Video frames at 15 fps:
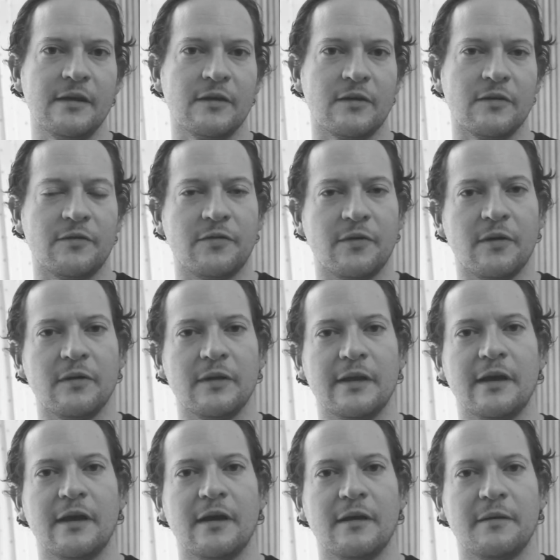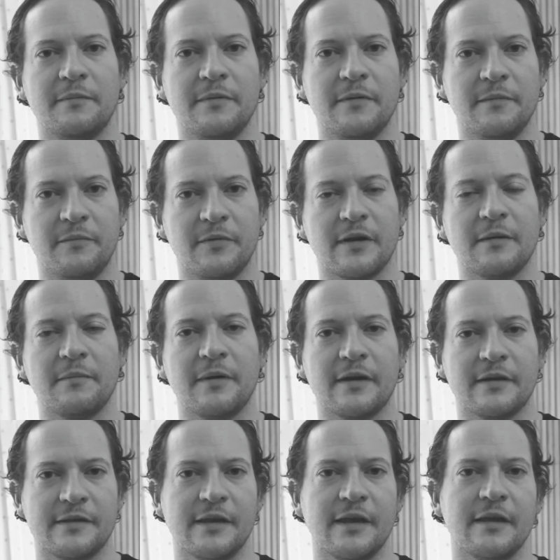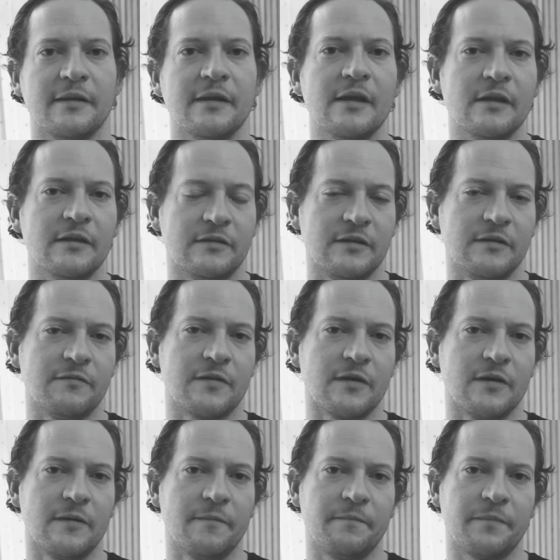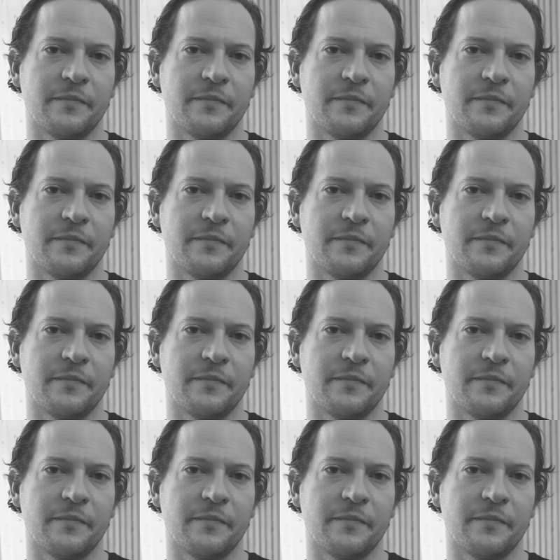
control it up, bring it back down. So you've got,